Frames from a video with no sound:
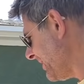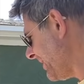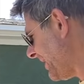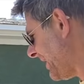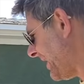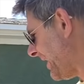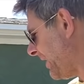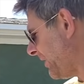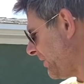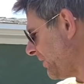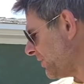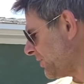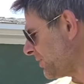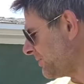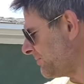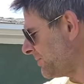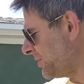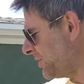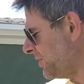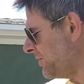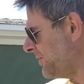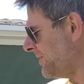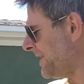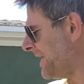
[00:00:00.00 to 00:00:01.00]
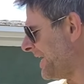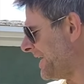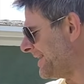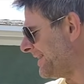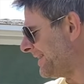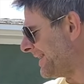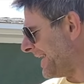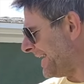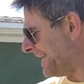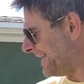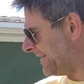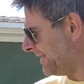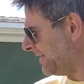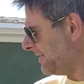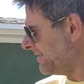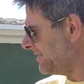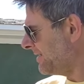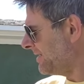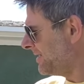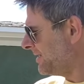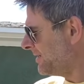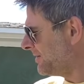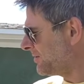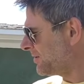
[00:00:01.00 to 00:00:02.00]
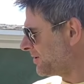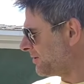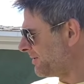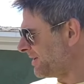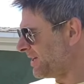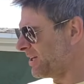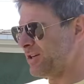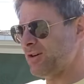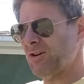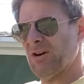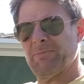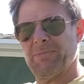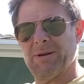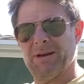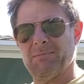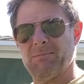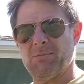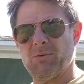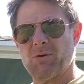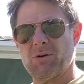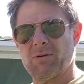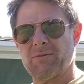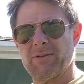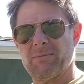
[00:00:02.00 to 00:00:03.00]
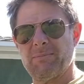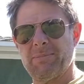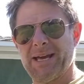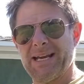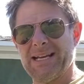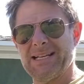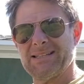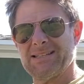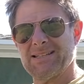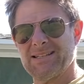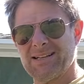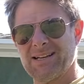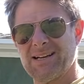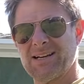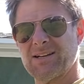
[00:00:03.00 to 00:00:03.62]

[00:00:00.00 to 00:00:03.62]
Uh, got some 2K lacquer, so when I do a bit more of the painting,